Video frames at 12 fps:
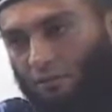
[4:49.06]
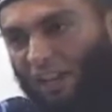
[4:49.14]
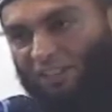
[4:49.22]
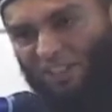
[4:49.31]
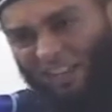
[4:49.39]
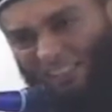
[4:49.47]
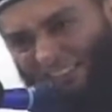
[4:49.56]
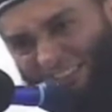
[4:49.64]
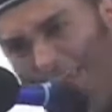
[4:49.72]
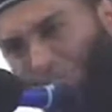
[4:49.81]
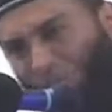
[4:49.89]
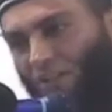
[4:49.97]
Is He
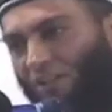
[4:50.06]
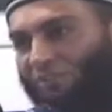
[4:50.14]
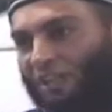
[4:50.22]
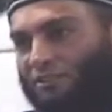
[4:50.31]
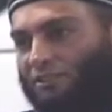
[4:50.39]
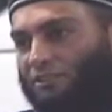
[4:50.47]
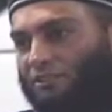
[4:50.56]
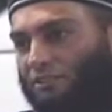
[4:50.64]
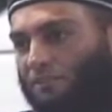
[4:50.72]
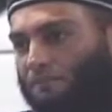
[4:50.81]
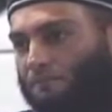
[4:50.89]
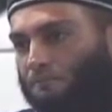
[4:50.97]
accepting of
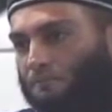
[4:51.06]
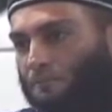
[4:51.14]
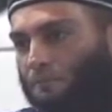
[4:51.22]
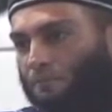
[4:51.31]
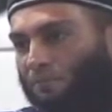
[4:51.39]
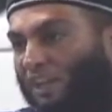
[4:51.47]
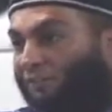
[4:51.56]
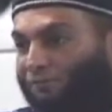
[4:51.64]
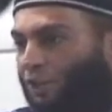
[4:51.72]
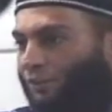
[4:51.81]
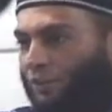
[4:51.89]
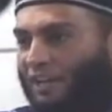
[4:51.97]
this? If
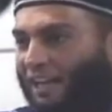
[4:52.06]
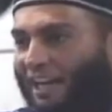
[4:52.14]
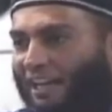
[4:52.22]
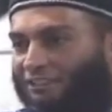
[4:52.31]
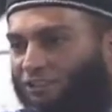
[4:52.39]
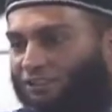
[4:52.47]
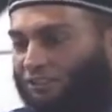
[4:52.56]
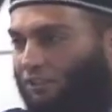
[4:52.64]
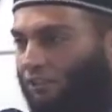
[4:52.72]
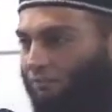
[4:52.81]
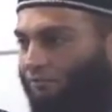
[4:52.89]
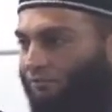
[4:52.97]
you do not ask
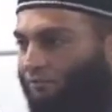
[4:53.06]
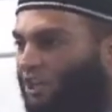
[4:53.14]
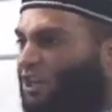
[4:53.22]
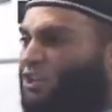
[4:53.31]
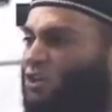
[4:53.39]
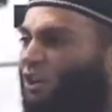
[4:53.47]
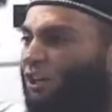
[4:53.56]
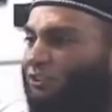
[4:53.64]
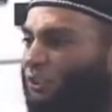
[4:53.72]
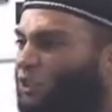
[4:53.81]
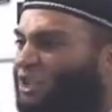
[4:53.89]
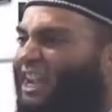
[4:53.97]
yourself, nor
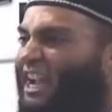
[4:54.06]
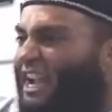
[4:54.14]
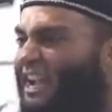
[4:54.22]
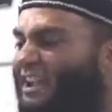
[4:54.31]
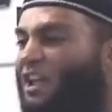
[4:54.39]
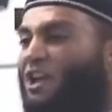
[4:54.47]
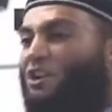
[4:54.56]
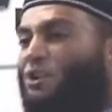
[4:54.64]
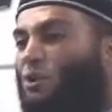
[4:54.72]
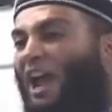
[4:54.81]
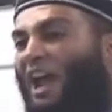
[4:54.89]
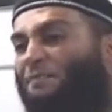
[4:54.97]
do you care,
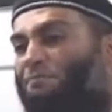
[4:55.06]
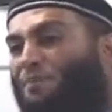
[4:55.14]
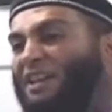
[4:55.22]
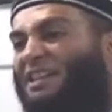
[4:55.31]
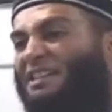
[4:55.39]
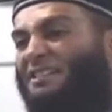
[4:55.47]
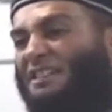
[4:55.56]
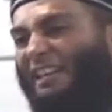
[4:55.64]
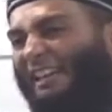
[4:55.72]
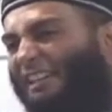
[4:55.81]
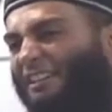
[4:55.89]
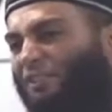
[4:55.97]
you have been
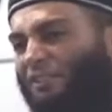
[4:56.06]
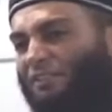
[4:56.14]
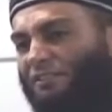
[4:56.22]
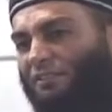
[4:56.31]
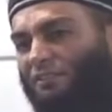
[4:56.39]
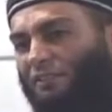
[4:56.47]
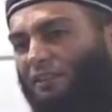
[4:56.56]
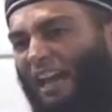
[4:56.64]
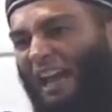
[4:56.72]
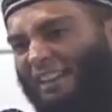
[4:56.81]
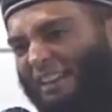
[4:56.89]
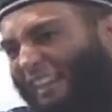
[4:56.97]
eaten
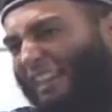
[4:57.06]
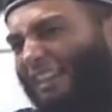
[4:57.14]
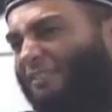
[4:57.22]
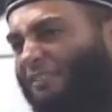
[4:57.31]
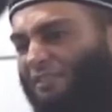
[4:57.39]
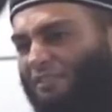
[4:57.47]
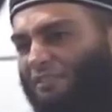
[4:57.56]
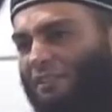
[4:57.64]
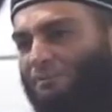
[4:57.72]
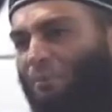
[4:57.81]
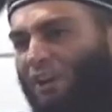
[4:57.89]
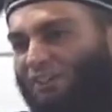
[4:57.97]

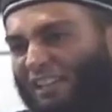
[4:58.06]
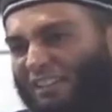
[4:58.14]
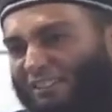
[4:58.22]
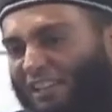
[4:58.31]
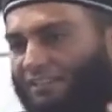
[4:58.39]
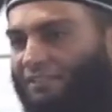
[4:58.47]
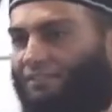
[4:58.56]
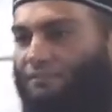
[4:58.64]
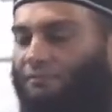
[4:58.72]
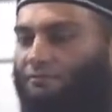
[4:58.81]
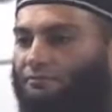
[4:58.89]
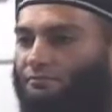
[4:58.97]
by that Satan.
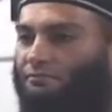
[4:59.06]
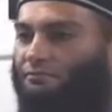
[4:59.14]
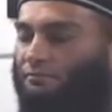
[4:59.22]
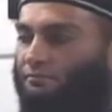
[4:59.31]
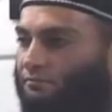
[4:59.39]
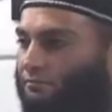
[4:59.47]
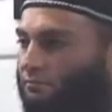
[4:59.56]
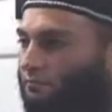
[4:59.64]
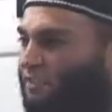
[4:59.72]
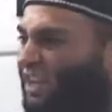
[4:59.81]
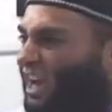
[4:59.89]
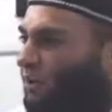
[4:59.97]

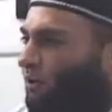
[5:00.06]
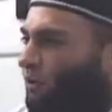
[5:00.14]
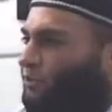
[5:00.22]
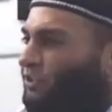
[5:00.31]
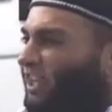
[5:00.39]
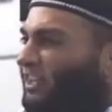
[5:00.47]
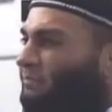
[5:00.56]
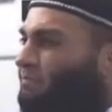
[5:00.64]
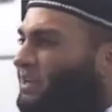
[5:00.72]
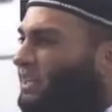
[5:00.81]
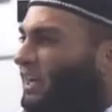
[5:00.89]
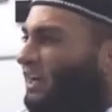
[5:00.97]
the arrows are getting
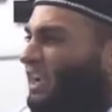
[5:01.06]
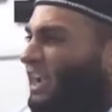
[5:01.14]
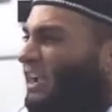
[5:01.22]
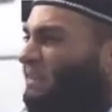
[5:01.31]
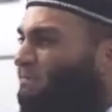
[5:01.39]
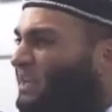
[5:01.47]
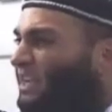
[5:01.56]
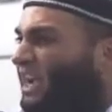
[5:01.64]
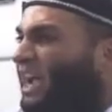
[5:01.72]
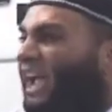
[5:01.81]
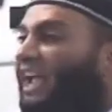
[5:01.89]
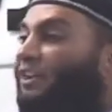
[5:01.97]
bigger and
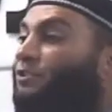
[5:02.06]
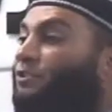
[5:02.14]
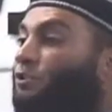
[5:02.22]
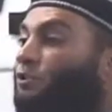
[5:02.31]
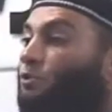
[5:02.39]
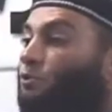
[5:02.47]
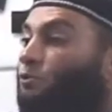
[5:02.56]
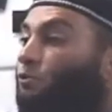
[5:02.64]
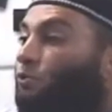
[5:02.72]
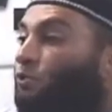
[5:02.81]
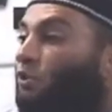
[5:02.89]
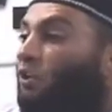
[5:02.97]
bigger, and you
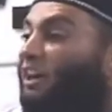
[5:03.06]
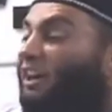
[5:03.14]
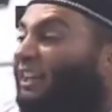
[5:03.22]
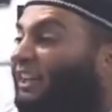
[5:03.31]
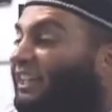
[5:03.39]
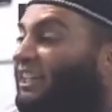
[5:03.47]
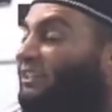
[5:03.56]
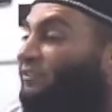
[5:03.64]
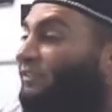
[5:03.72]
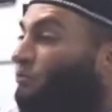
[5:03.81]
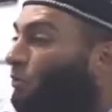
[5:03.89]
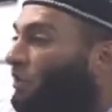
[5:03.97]
do not even